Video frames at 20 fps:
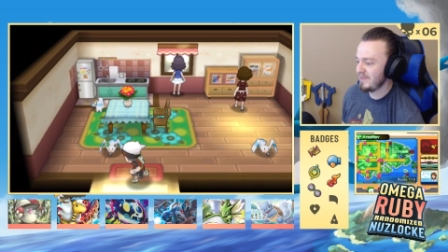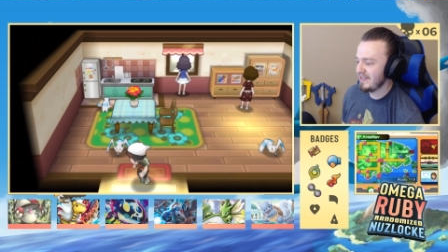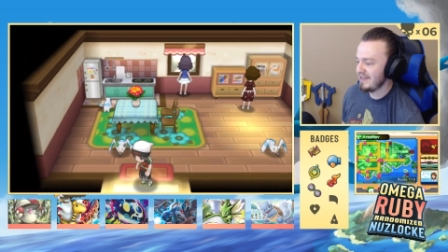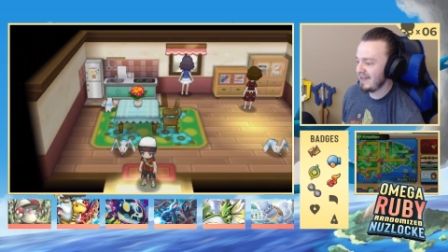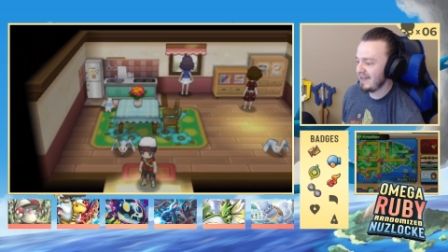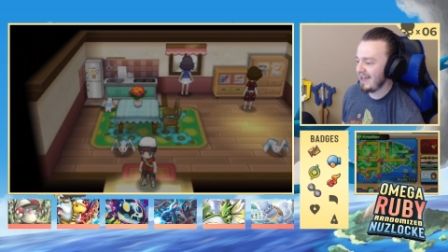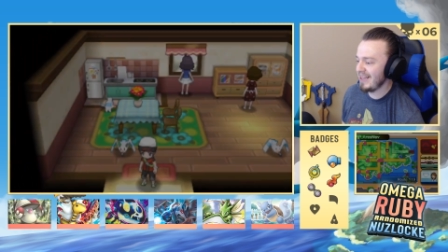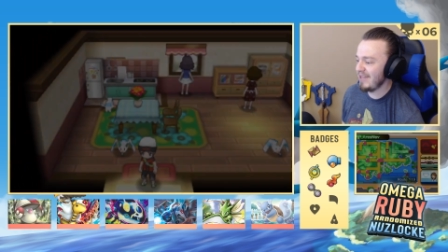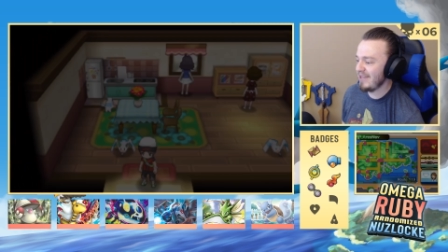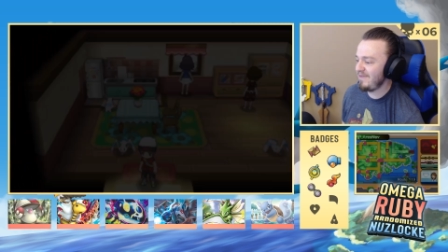
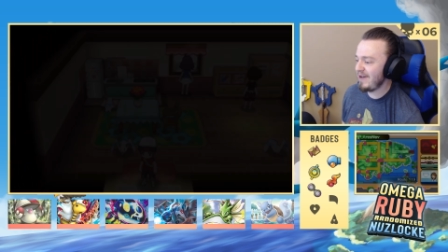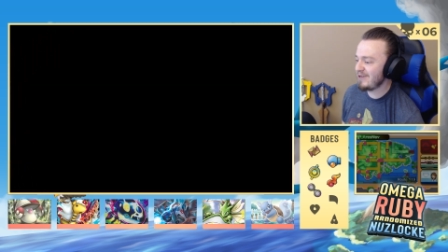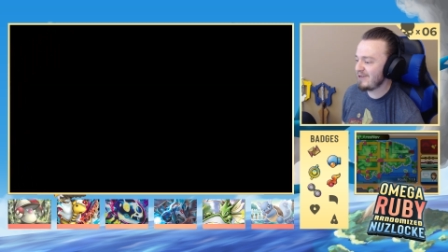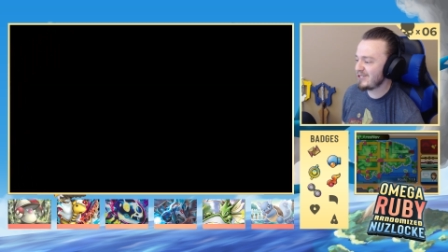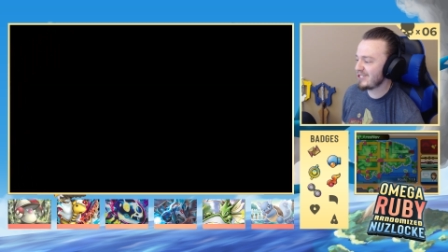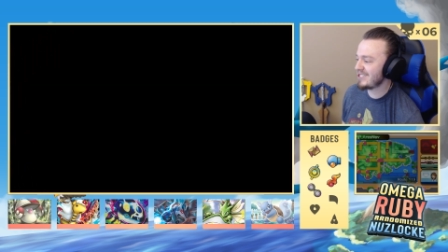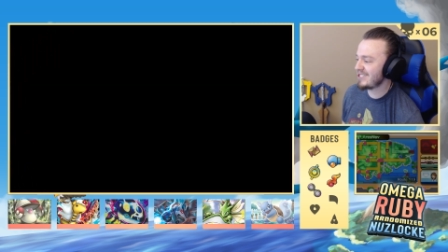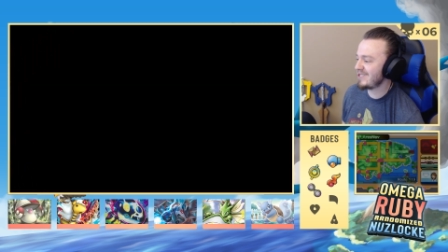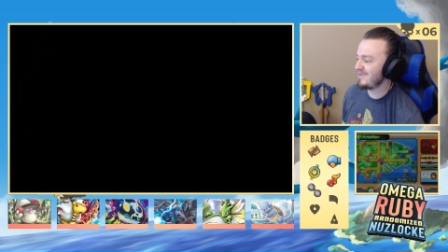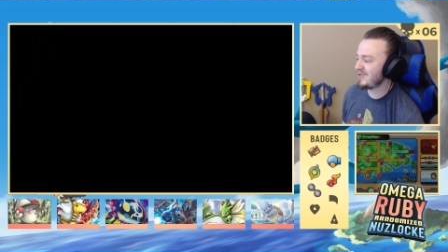I love how
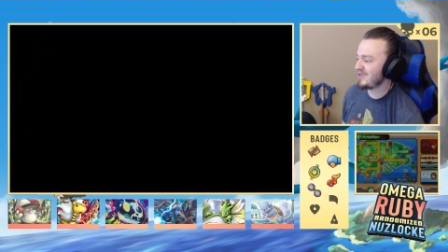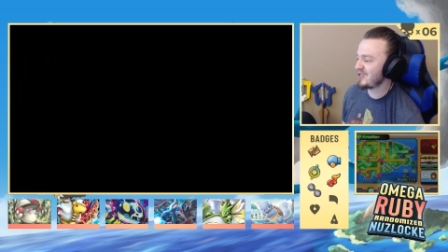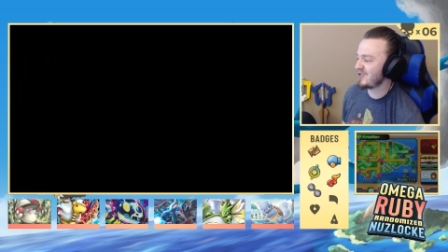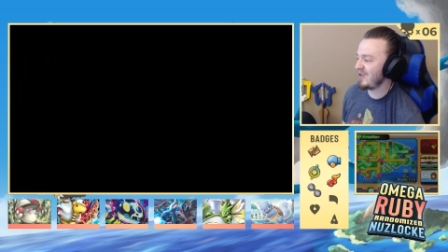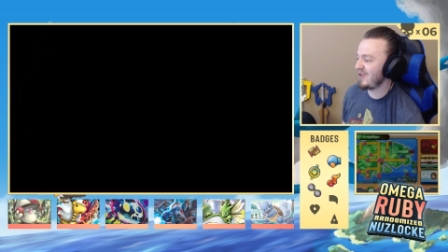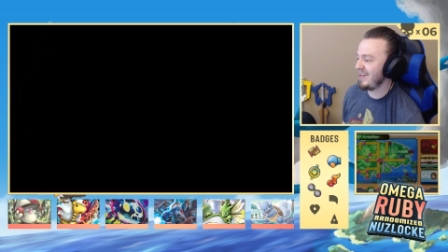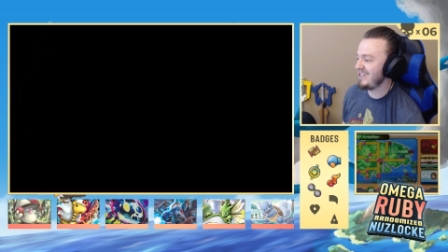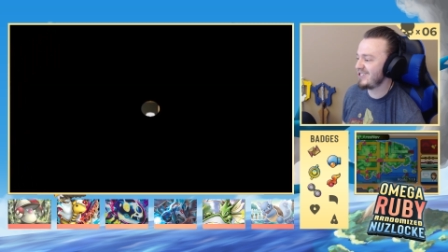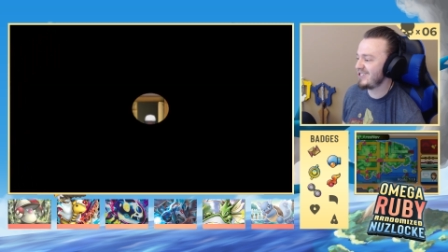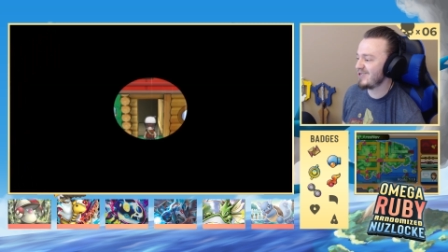just some
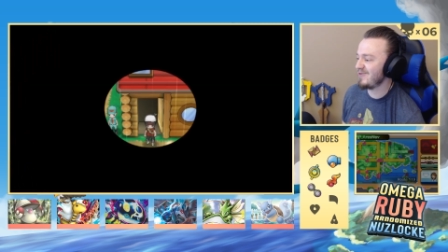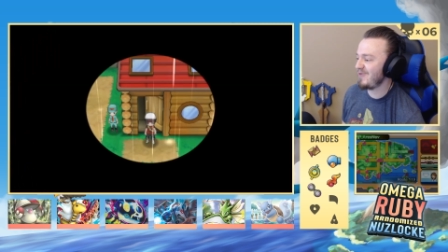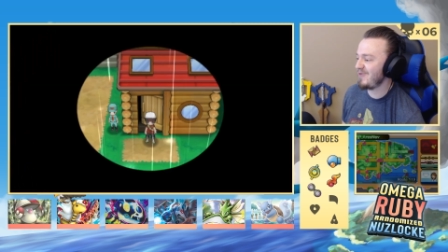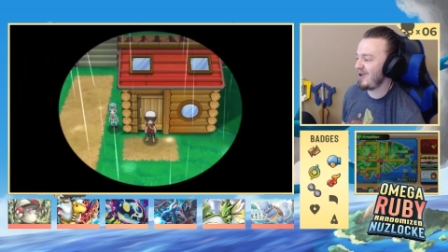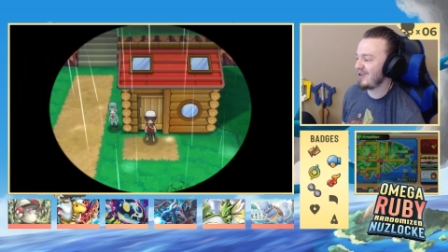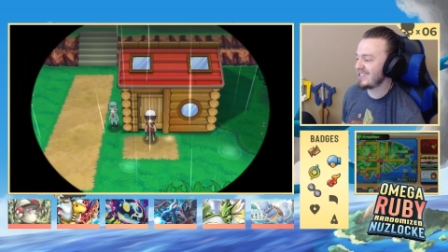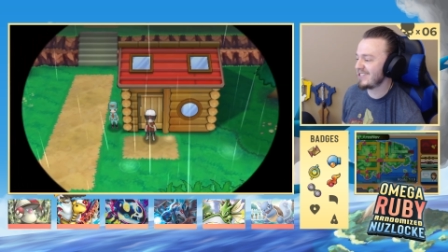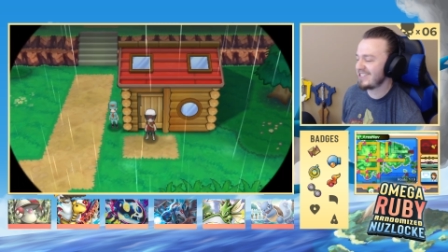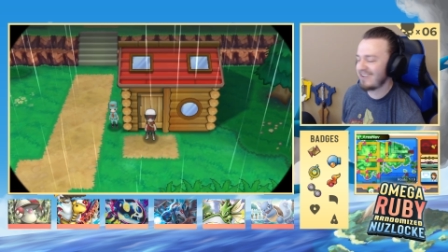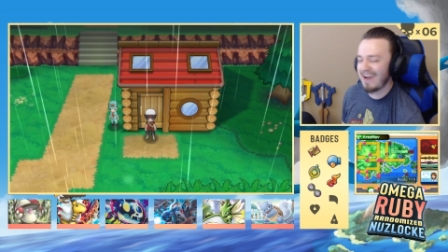stranger
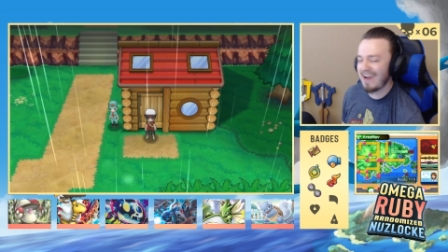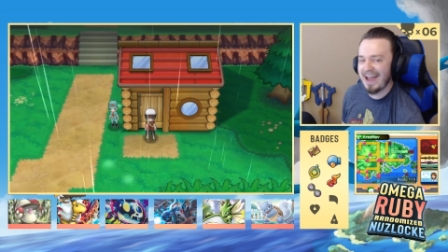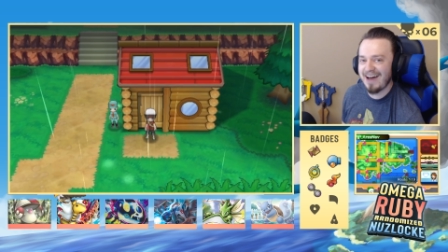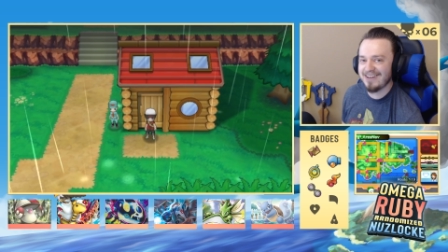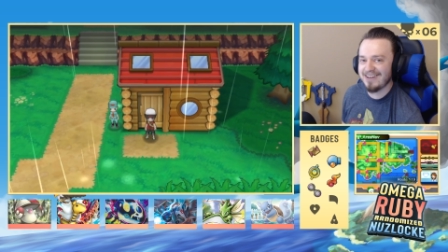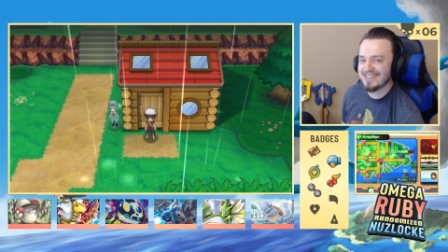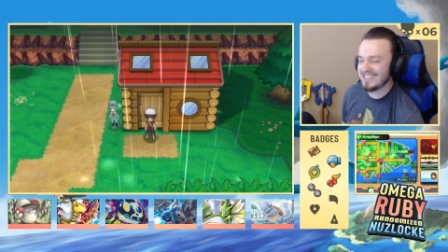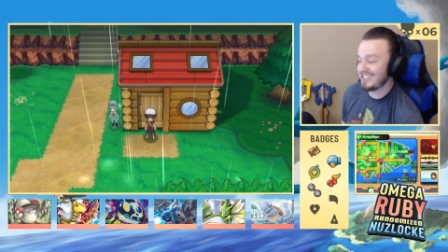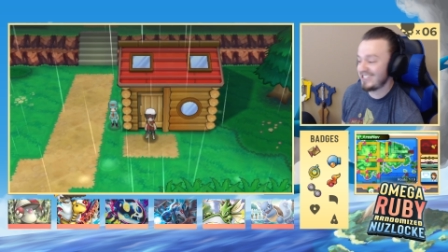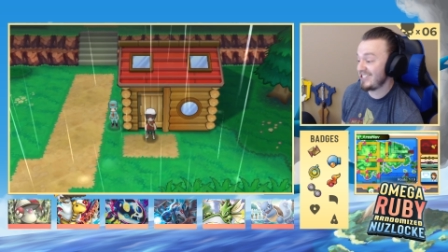walks in her
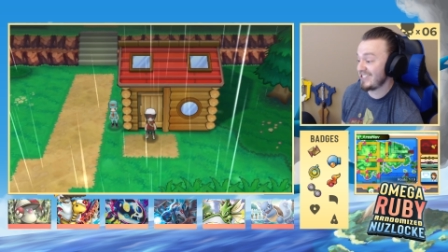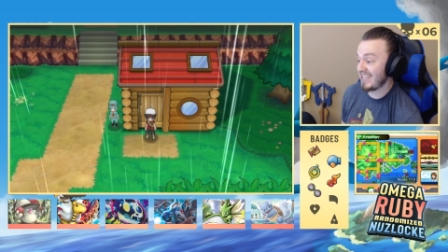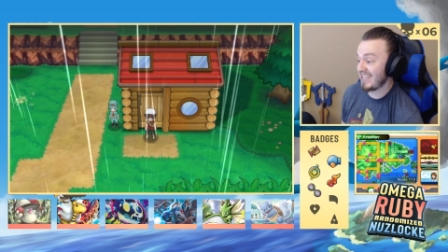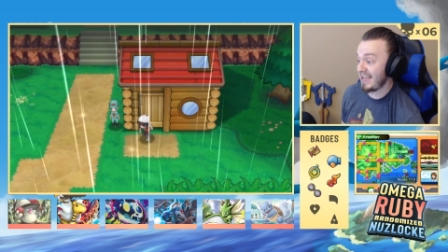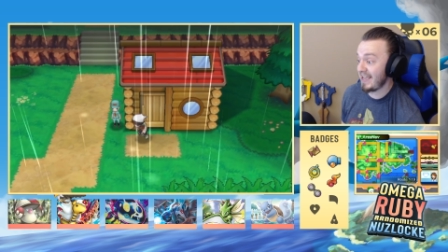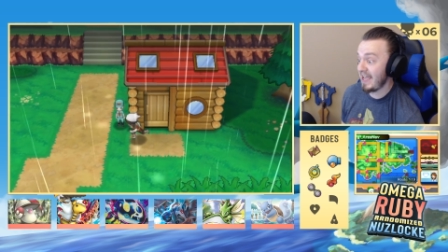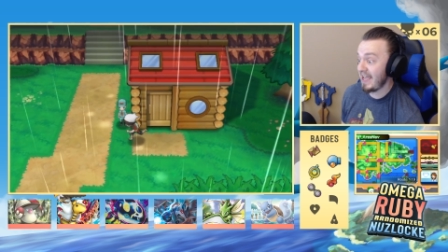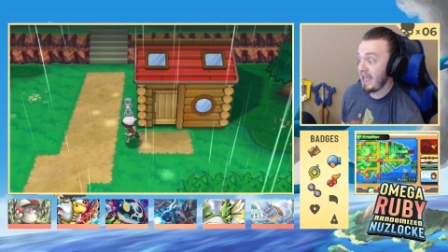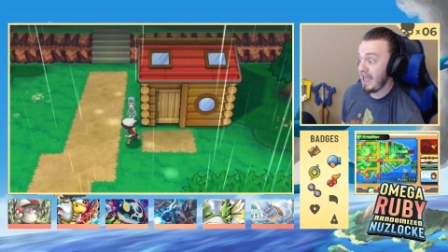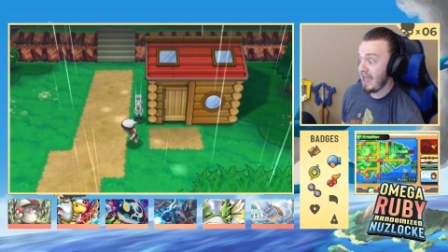house and she's
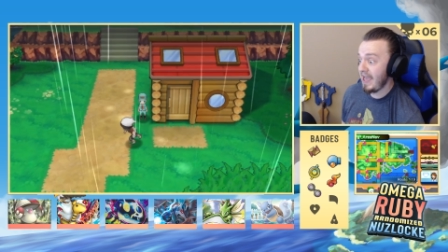like,